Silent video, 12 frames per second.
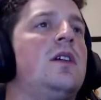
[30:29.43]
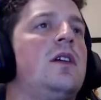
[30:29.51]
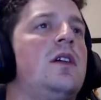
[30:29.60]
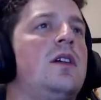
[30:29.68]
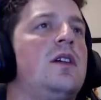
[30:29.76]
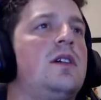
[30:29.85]

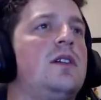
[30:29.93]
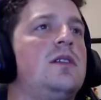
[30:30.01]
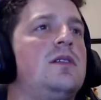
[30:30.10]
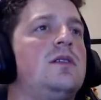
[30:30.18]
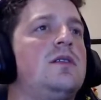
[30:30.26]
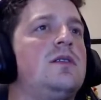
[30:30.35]

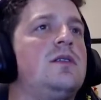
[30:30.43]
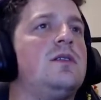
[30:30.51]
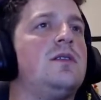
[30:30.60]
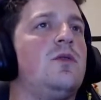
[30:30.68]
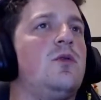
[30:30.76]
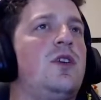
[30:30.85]

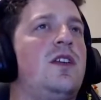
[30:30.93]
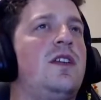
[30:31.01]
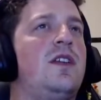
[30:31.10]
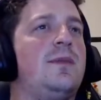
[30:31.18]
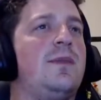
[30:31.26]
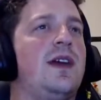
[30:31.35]
What do you
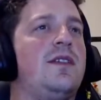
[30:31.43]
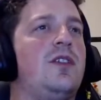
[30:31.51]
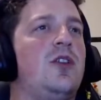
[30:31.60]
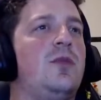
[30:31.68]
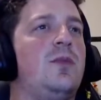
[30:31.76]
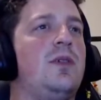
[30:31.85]
think about the
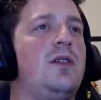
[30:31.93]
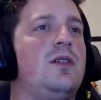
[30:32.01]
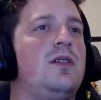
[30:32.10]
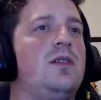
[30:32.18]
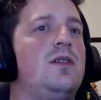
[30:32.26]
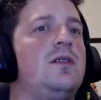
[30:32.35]

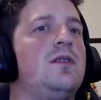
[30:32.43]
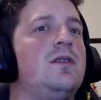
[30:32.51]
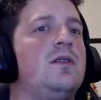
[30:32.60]
open